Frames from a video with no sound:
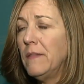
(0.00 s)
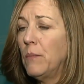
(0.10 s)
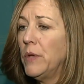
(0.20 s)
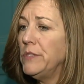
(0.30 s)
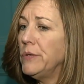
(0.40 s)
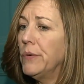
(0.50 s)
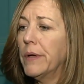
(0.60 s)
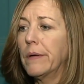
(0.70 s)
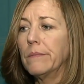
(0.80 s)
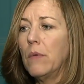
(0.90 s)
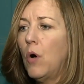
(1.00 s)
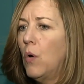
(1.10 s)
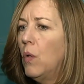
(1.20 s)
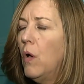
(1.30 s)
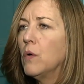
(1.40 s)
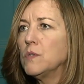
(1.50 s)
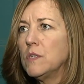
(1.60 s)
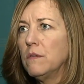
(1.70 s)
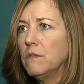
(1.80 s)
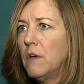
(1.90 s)
and then we do a whole
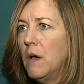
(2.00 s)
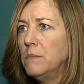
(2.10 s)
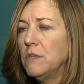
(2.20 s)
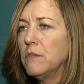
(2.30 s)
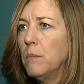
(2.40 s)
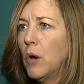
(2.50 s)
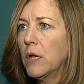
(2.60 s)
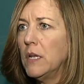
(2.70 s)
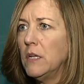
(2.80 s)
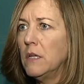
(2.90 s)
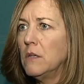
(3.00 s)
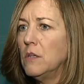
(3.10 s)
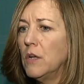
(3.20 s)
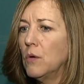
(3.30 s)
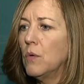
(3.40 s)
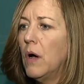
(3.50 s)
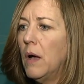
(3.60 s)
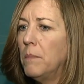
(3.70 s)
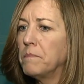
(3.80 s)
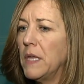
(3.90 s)
host of um, different marketing, you know,
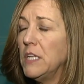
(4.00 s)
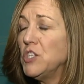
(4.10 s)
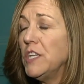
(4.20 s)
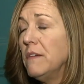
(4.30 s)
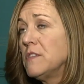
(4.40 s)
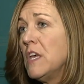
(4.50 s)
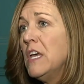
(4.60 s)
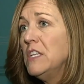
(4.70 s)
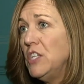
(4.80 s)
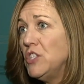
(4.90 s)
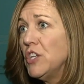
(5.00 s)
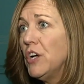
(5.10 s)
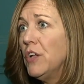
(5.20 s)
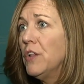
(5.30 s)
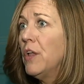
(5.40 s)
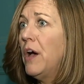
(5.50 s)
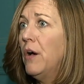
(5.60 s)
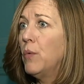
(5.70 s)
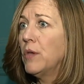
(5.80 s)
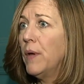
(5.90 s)
um, initiatives. Digital,
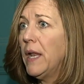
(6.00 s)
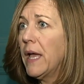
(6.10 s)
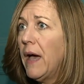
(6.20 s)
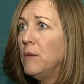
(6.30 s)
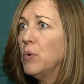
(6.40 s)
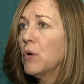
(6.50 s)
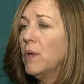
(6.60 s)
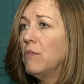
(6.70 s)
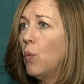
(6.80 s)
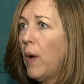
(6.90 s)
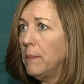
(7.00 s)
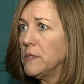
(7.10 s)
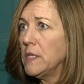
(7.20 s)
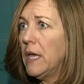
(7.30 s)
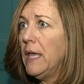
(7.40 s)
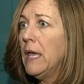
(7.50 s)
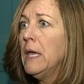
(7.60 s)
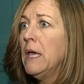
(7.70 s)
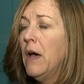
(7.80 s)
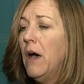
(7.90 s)
uh, we create a guidebook, we have a website.
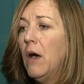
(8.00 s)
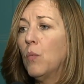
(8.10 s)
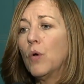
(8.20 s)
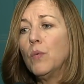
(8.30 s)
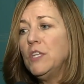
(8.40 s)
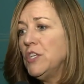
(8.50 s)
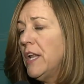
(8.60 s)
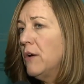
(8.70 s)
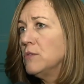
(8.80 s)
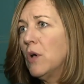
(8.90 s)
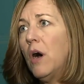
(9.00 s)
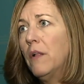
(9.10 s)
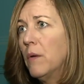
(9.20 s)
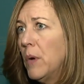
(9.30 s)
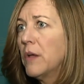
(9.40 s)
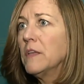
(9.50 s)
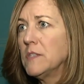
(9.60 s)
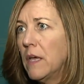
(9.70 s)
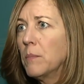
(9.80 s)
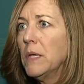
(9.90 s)
Uh, we're reaching out to all our
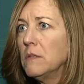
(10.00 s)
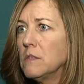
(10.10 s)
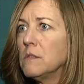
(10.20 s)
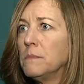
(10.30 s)
market segments.